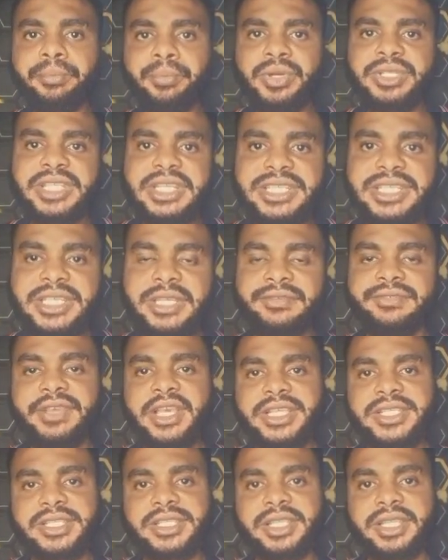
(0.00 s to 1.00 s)
positive
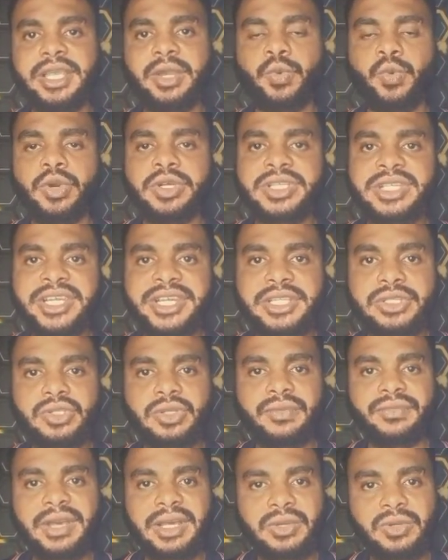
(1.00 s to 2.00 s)
yesterday was
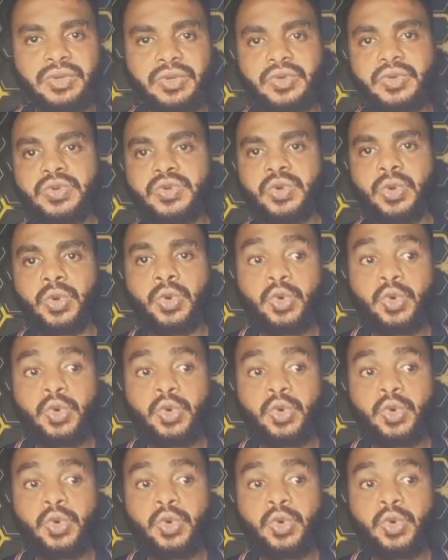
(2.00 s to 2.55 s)
Christopher NKUNKU,